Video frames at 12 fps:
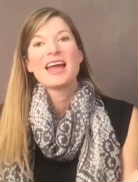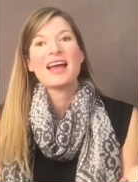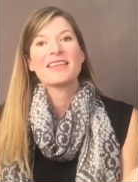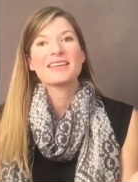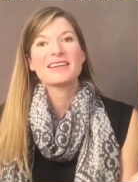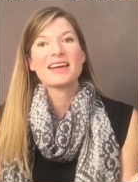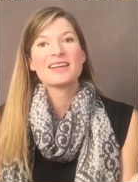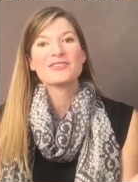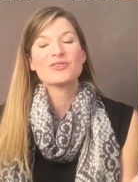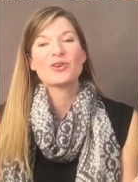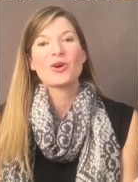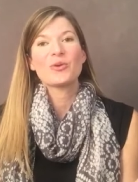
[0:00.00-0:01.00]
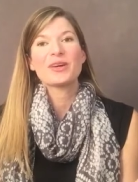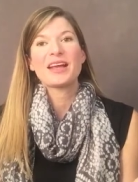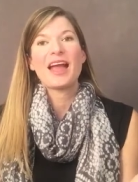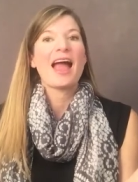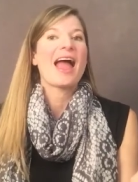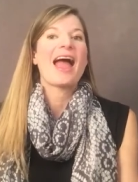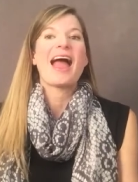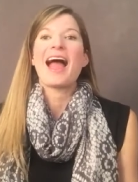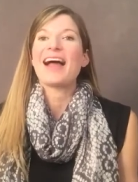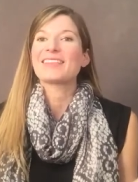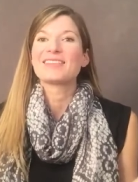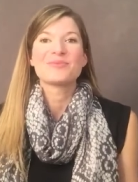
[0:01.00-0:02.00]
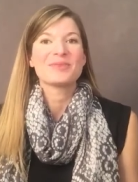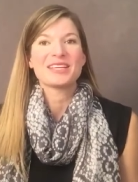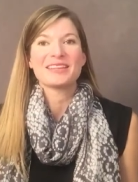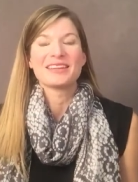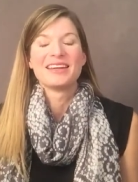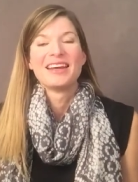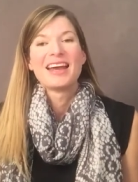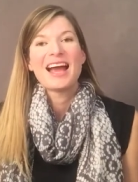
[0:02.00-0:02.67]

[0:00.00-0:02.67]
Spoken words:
And then as you're going add them in,